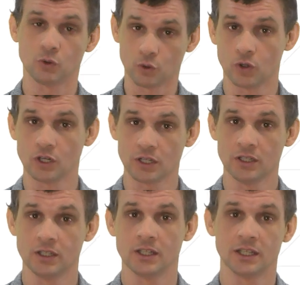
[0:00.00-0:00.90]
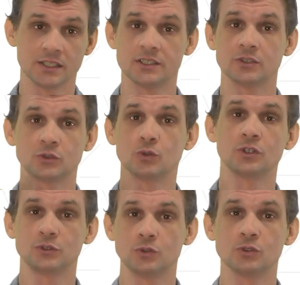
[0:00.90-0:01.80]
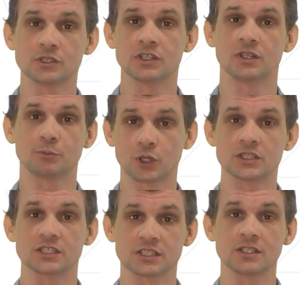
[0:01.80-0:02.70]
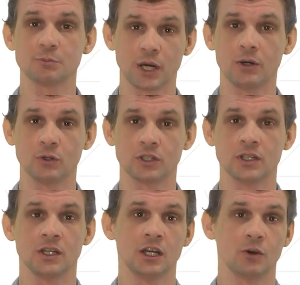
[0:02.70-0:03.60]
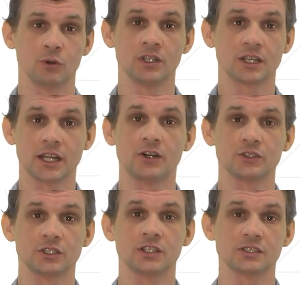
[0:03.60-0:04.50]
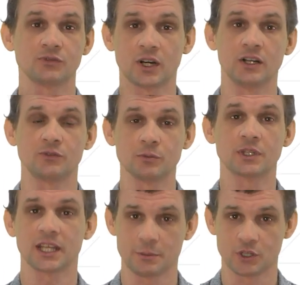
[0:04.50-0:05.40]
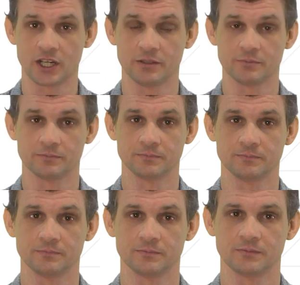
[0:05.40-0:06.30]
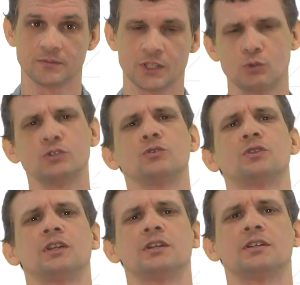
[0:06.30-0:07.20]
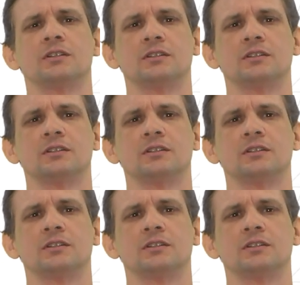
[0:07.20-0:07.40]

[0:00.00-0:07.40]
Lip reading: Or is it to reduce the processing power when the character is far from the camera? What do you think?